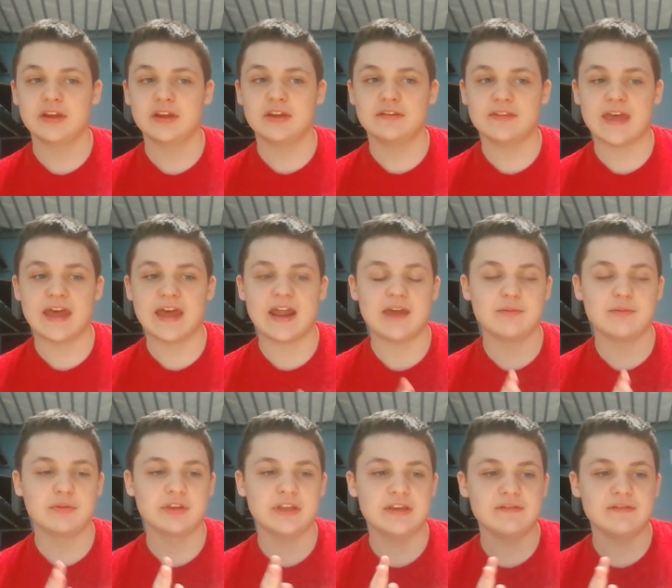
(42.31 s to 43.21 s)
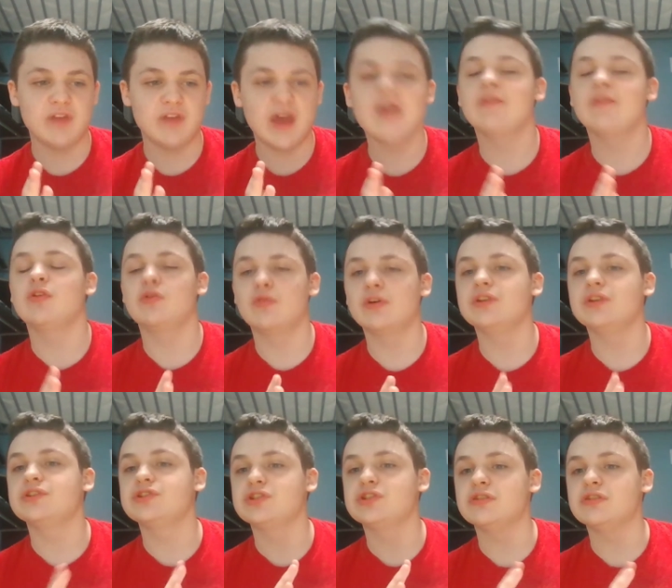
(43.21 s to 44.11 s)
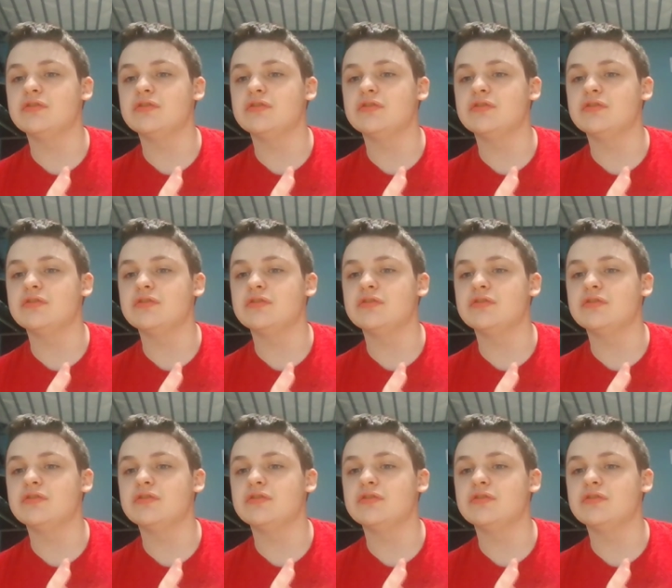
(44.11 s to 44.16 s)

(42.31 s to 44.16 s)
that I believe everyone should